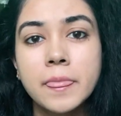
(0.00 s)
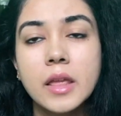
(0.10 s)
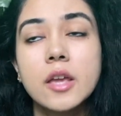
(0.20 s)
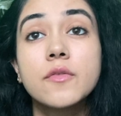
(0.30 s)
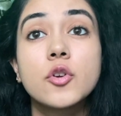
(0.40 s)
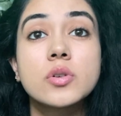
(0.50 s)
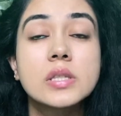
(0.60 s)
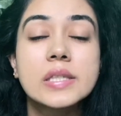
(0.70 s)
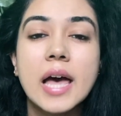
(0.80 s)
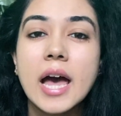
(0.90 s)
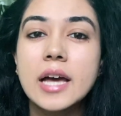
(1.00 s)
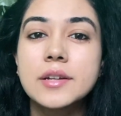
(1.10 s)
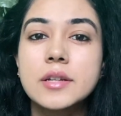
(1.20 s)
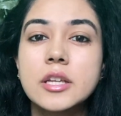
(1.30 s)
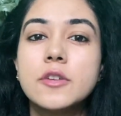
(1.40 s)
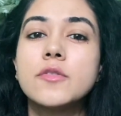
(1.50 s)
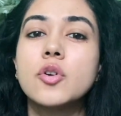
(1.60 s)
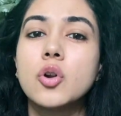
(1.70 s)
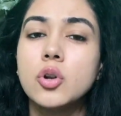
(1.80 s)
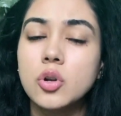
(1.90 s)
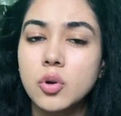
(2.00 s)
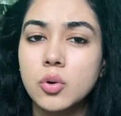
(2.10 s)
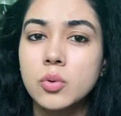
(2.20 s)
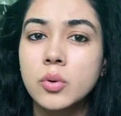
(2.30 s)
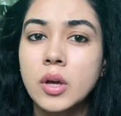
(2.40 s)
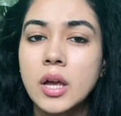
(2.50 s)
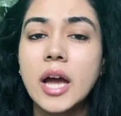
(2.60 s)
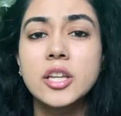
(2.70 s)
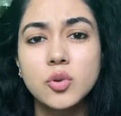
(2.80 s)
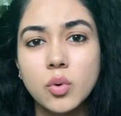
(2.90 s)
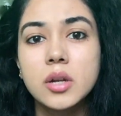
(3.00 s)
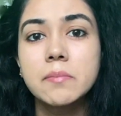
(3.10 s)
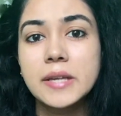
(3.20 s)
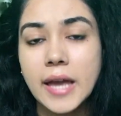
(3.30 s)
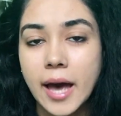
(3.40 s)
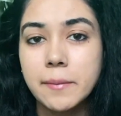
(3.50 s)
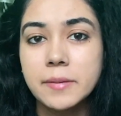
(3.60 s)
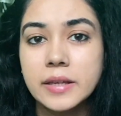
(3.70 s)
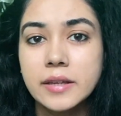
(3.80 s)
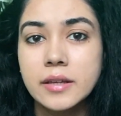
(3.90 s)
if you're sad, if you're low, and you want to be happy,